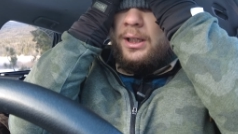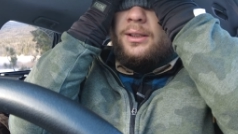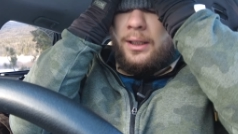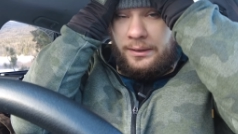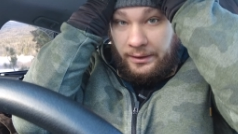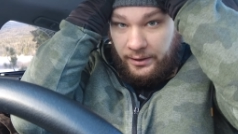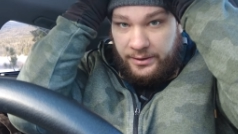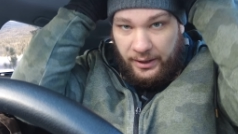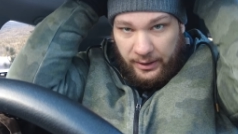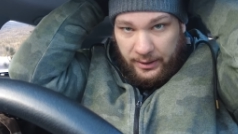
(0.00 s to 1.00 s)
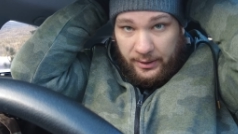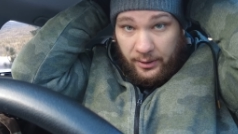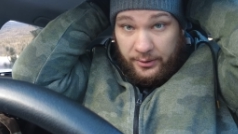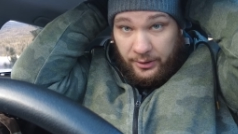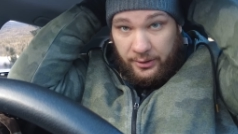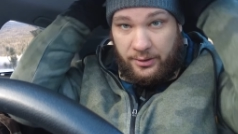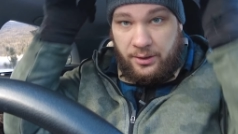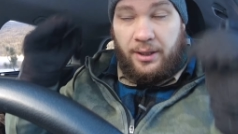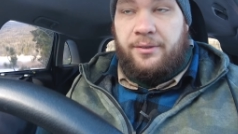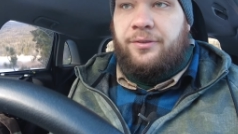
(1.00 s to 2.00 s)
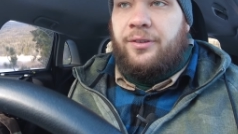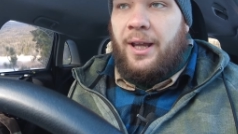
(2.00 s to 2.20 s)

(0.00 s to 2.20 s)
unless I see anything else on the drive